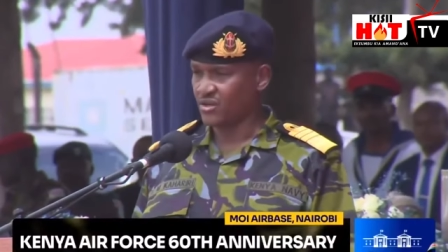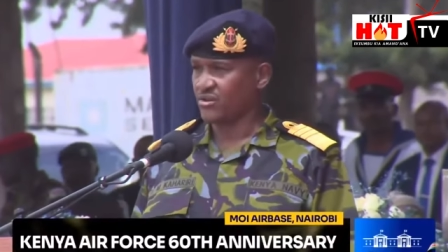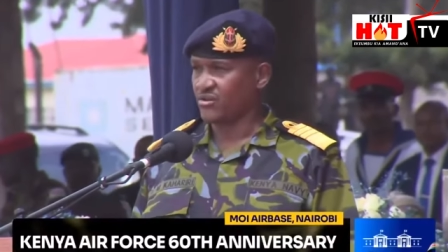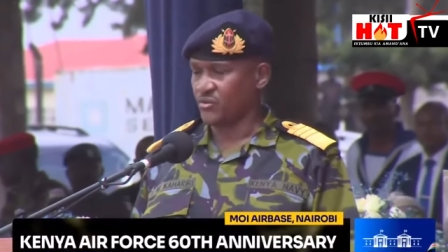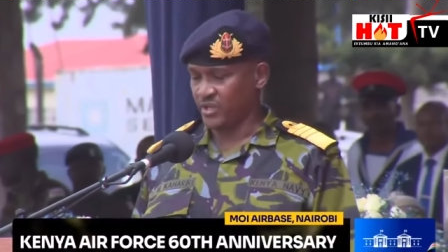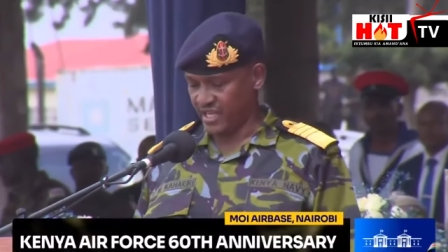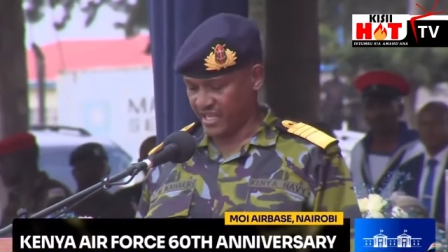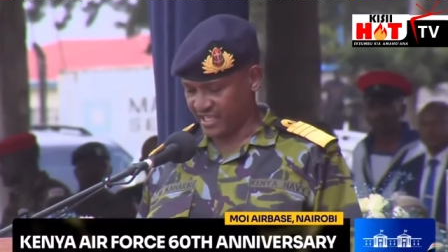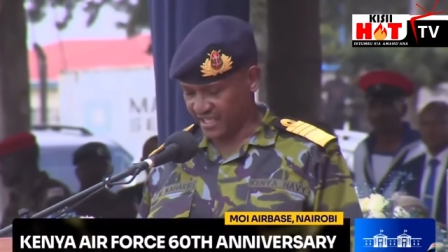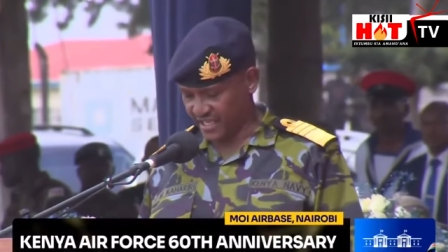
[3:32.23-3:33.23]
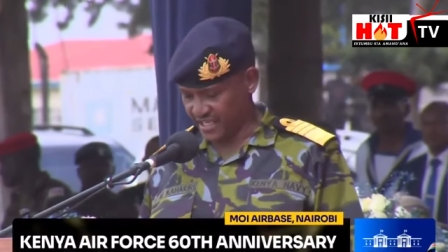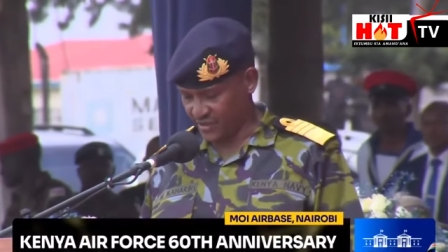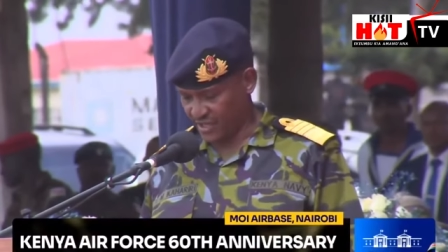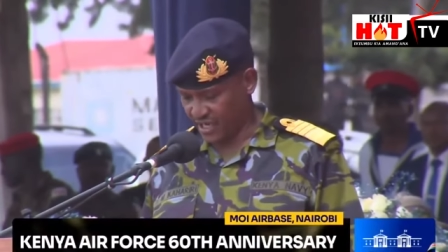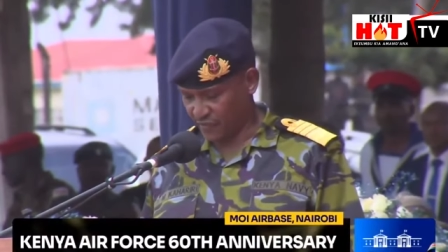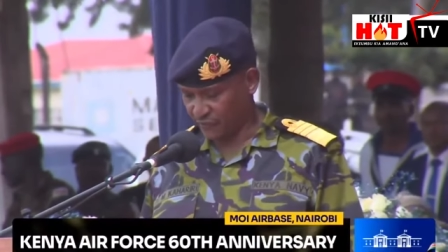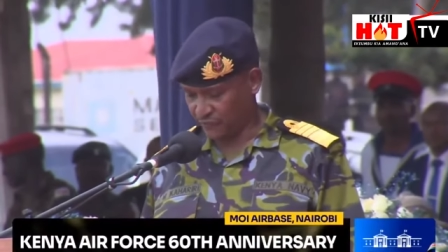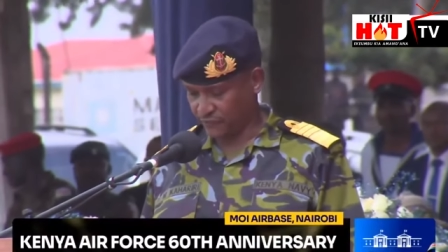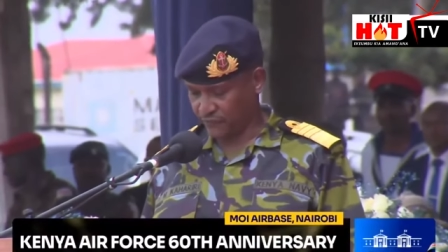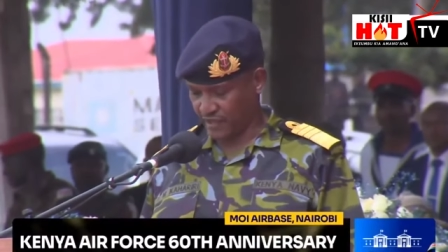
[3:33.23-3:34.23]
we extend our heart,
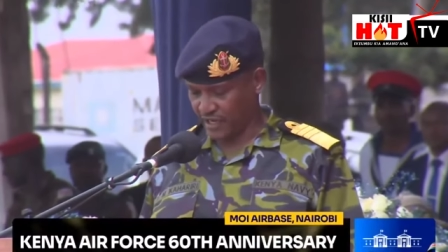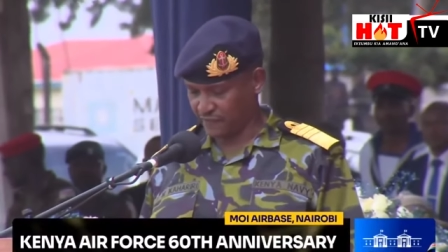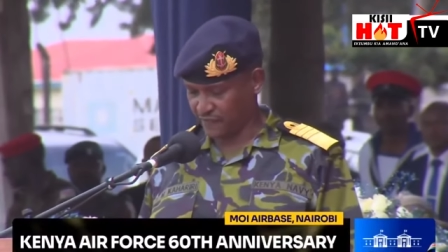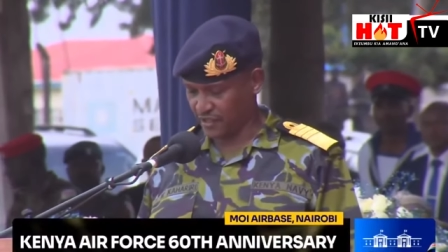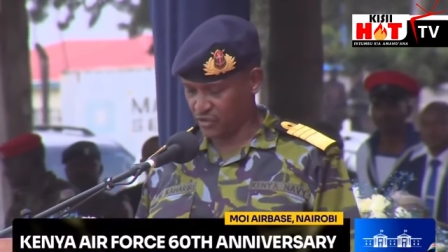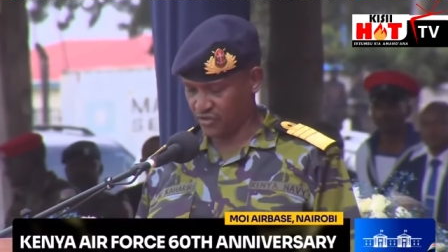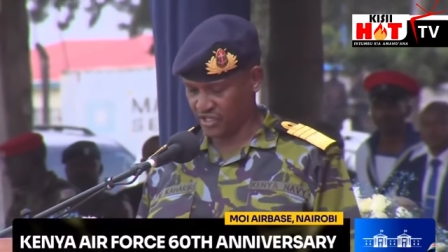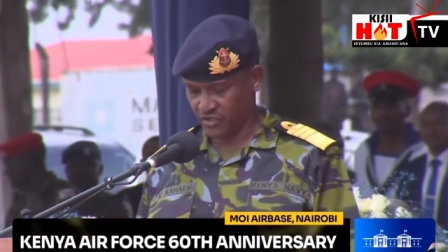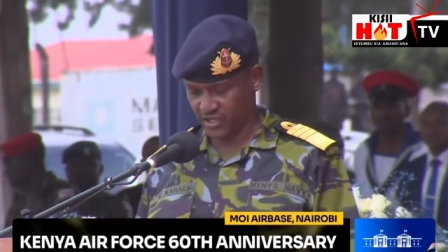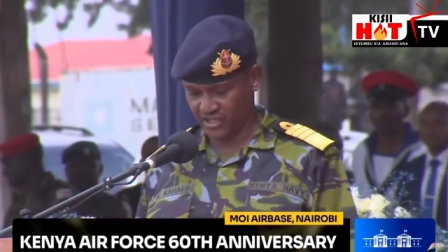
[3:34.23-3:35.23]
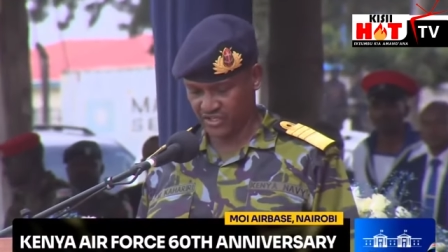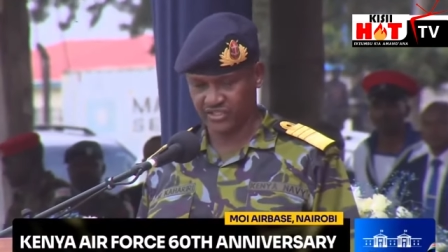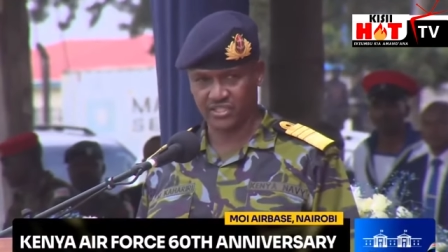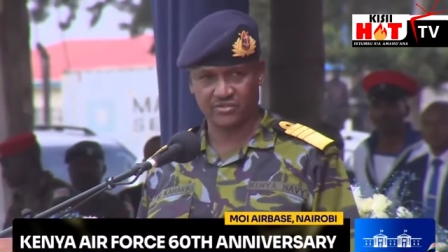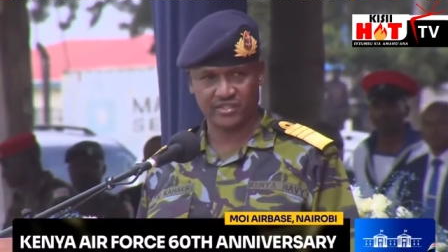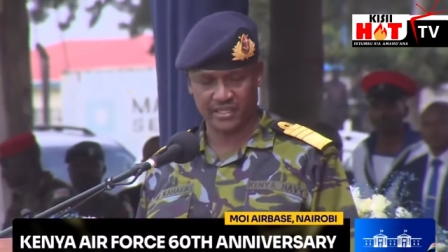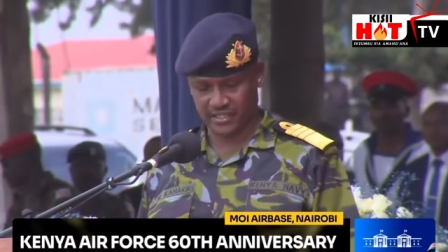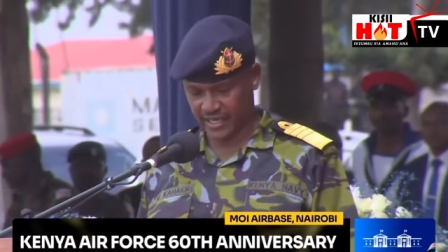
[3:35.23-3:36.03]
heartfelt congratulations to the entire